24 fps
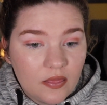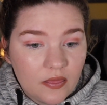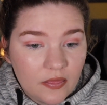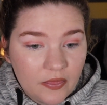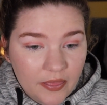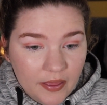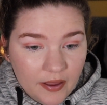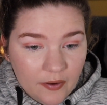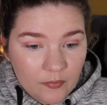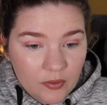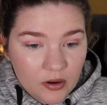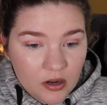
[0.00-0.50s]

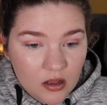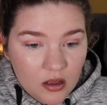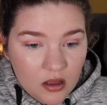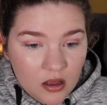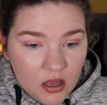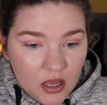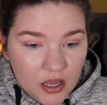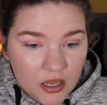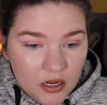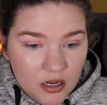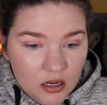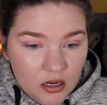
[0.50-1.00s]
That went
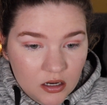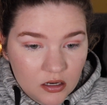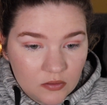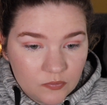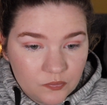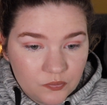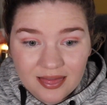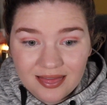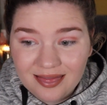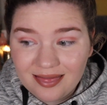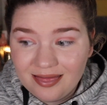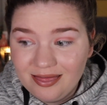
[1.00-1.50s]
on
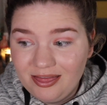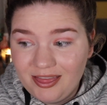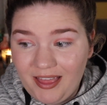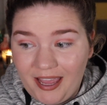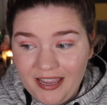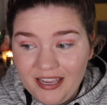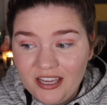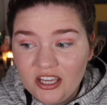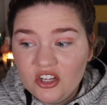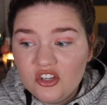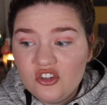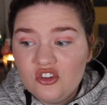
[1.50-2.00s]

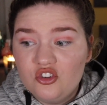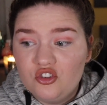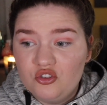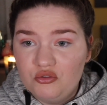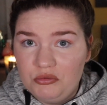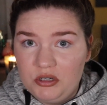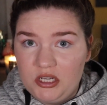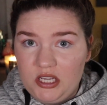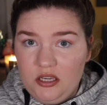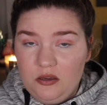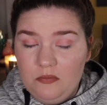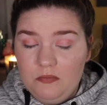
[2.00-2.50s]
like a
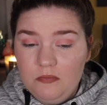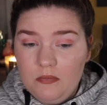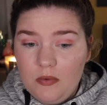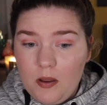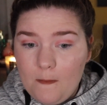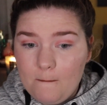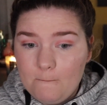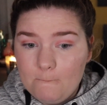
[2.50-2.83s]
dream.